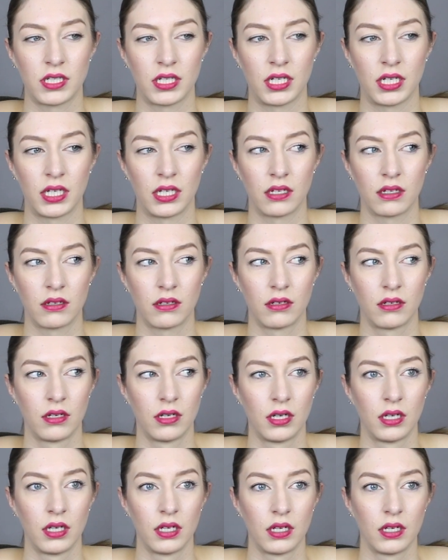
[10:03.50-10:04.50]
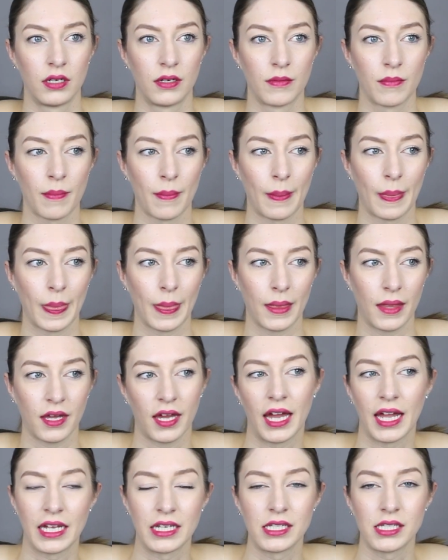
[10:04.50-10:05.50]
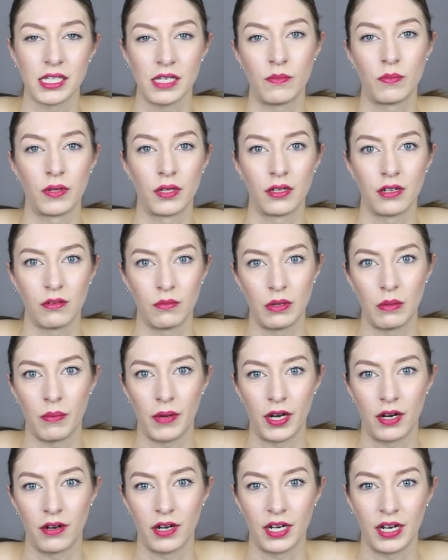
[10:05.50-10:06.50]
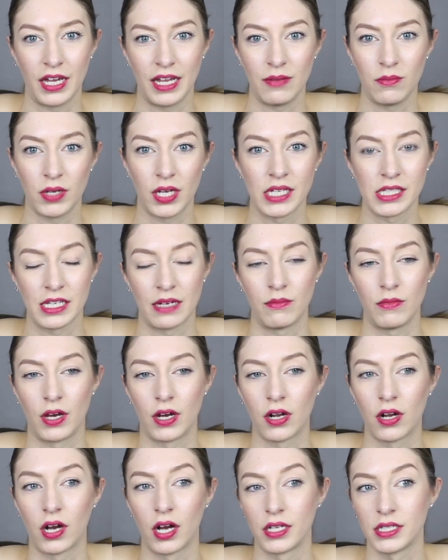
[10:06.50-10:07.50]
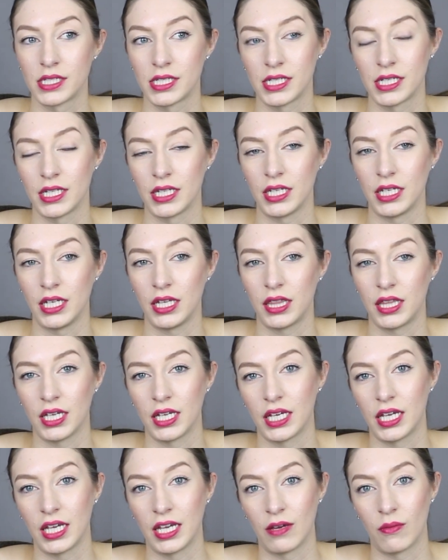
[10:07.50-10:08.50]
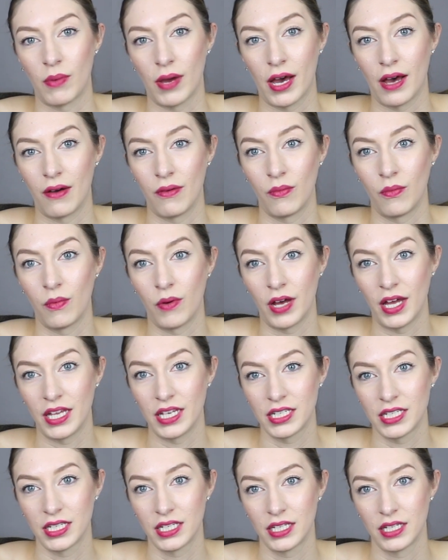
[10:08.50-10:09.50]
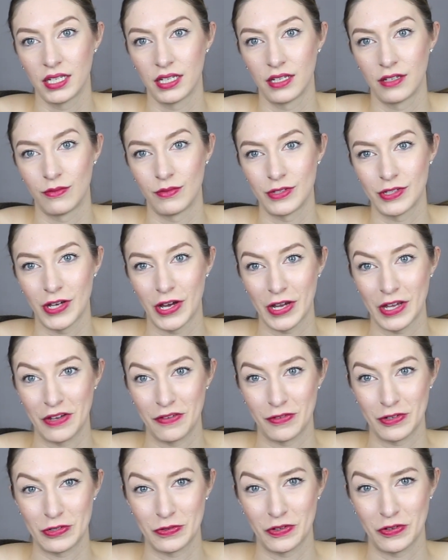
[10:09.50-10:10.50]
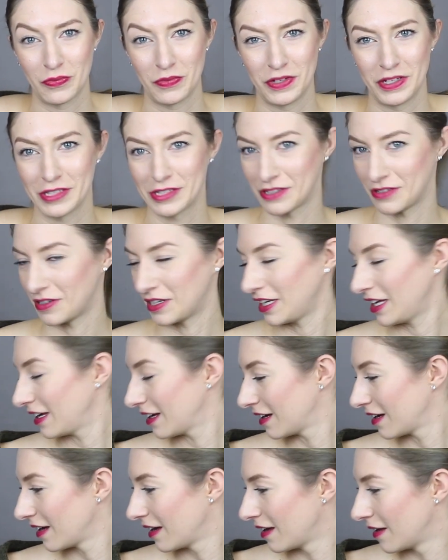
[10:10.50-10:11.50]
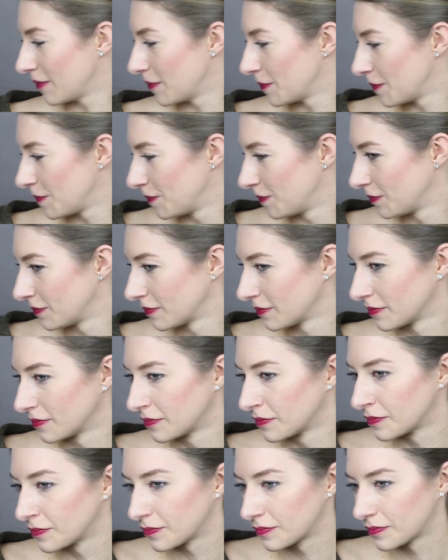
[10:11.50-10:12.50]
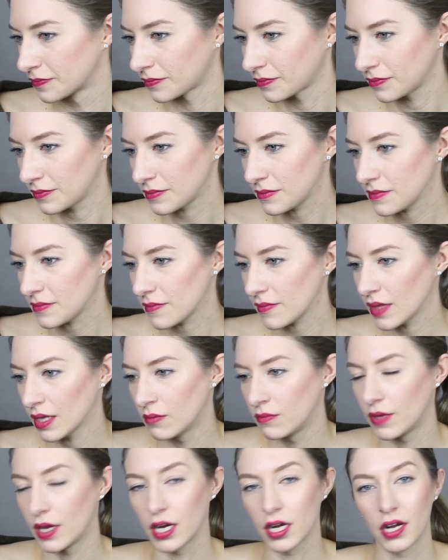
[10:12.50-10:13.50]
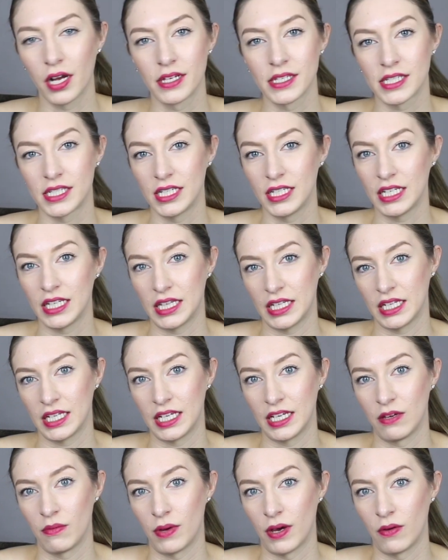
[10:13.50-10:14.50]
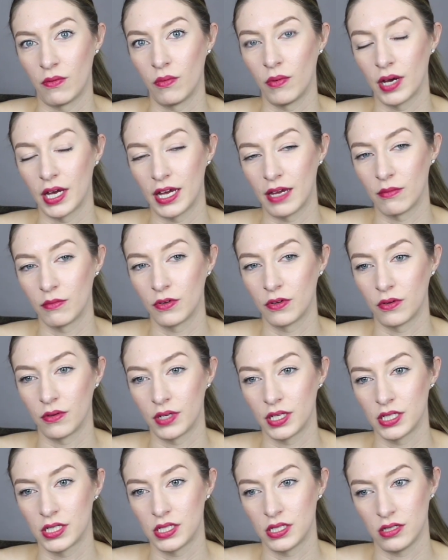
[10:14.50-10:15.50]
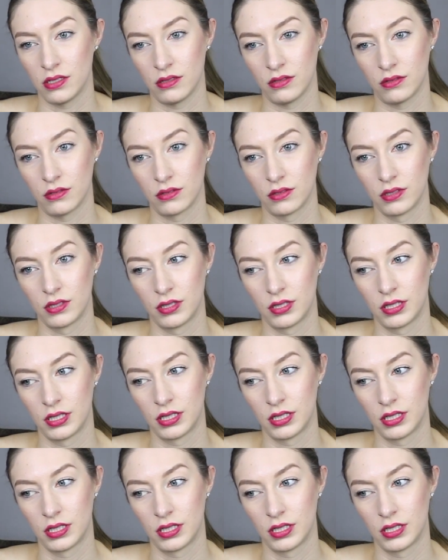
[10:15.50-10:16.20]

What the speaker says: to, like, I can sleep a little bit better at night because I'm not constantly thinking about I'm talking for 12 minutes already. I'm not constantly thinking about what I'm going to,